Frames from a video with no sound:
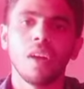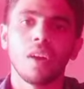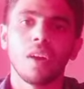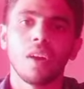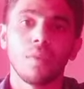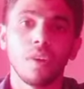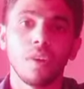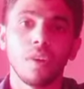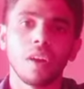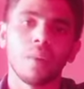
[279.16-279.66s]

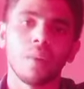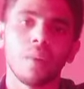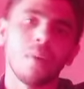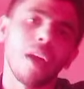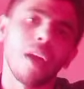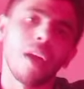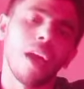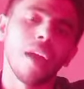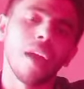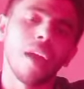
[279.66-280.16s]
were come,
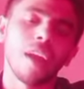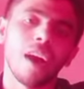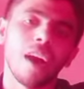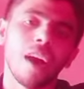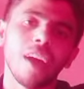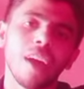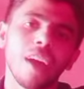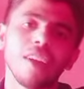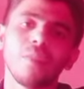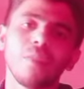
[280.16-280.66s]
and
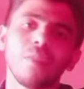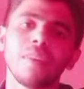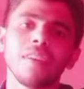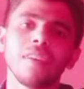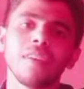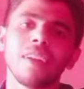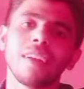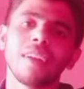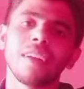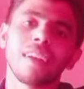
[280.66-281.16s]
I
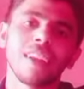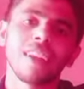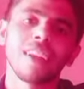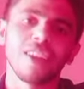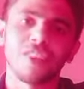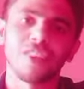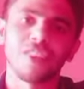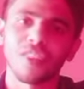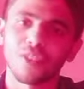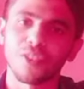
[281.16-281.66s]
definitely
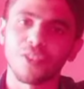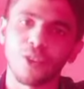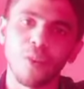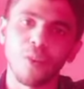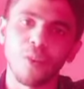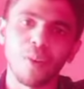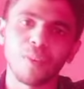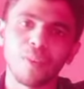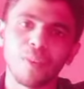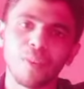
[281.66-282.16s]

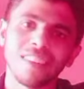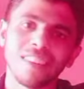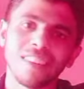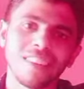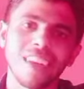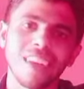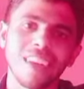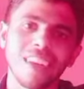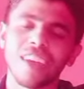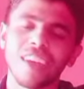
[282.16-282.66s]
solve out these
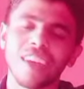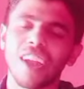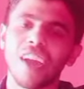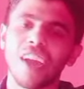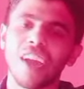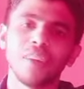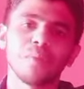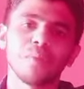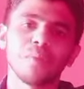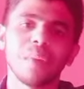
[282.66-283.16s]
10s and
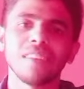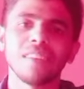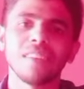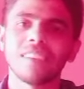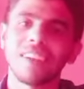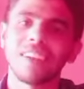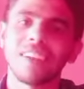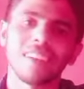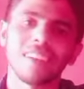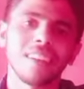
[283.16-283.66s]
I match
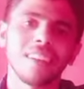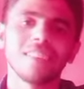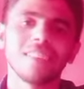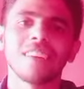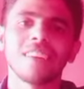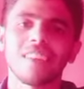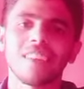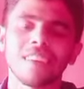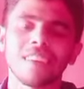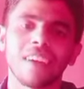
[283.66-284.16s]
then these
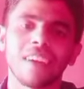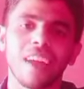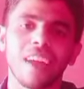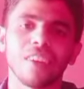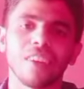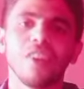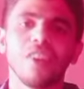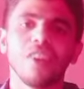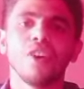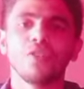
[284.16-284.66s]
10s are
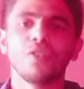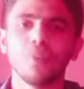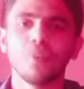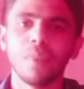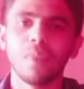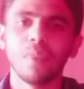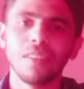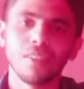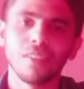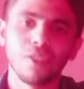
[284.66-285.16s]
correct. So
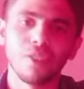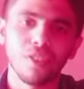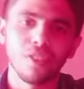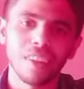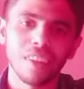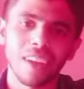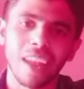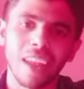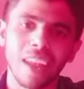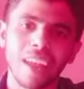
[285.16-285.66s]
please don't
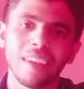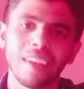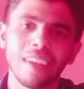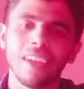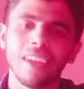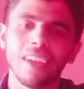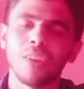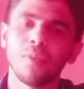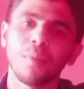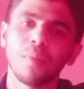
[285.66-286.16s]
take
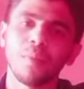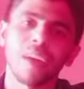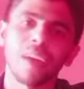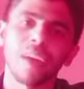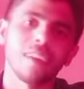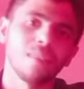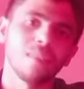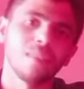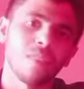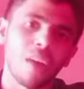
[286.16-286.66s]
lightly. If you
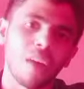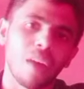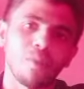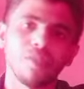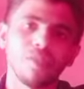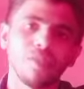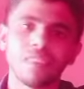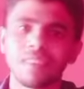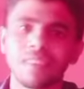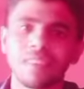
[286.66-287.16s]
practice 5 to
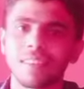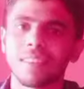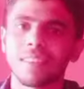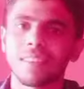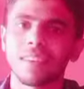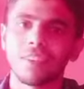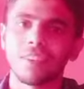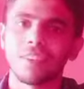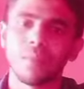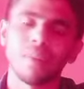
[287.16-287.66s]
6
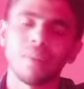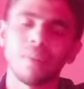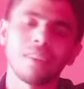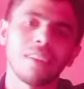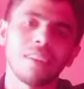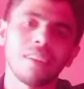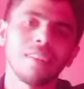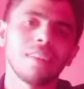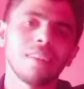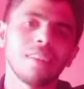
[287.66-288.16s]
jumble
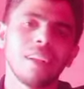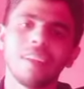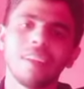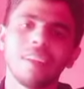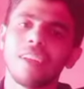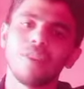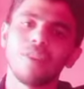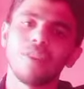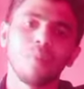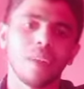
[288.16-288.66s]
sentence daily,
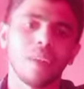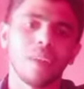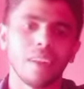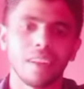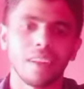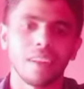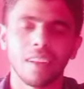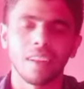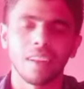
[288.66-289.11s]
then you made it.